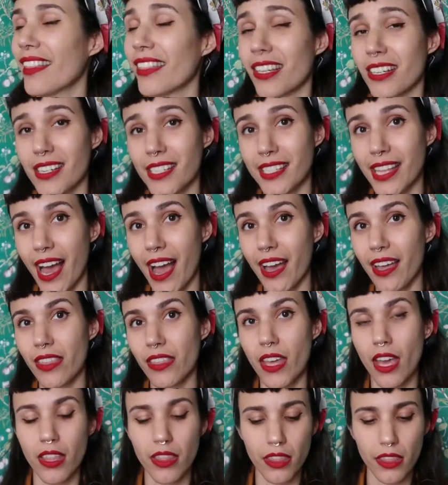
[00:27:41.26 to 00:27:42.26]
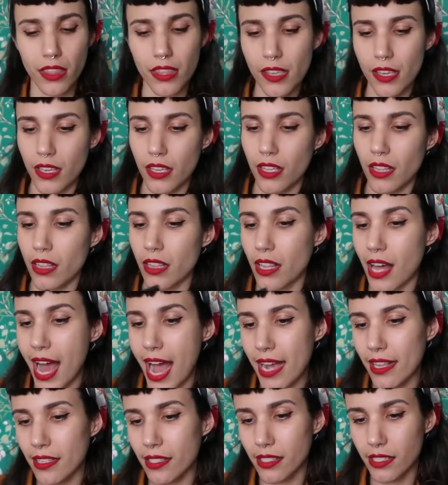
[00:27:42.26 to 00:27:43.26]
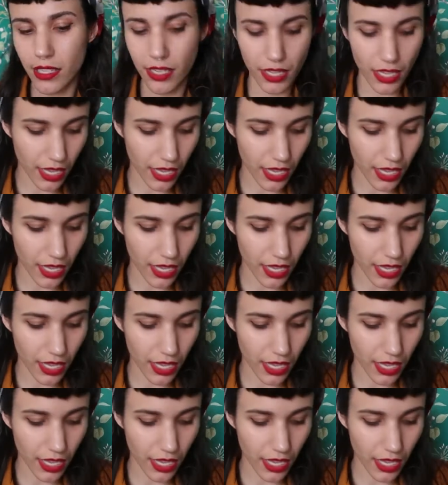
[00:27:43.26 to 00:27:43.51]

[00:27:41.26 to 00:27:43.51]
there's that then the last